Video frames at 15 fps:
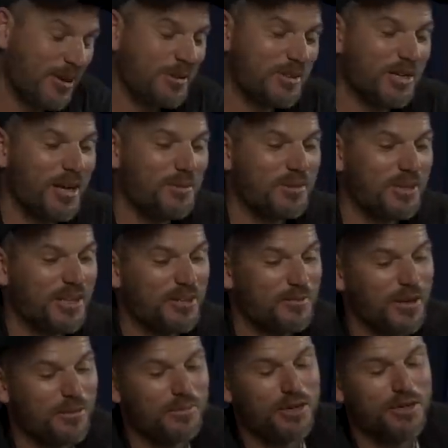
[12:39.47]
I was hyped on it.
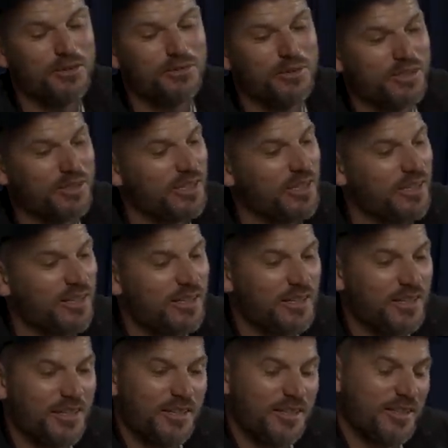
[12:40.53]
My brother was there.
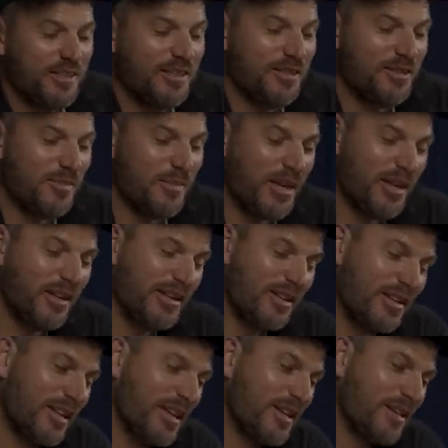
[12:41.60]
He's the man.
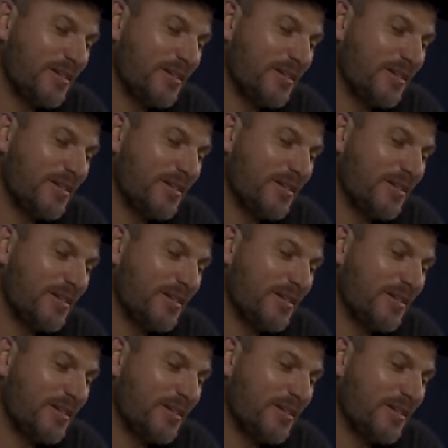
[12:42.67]
And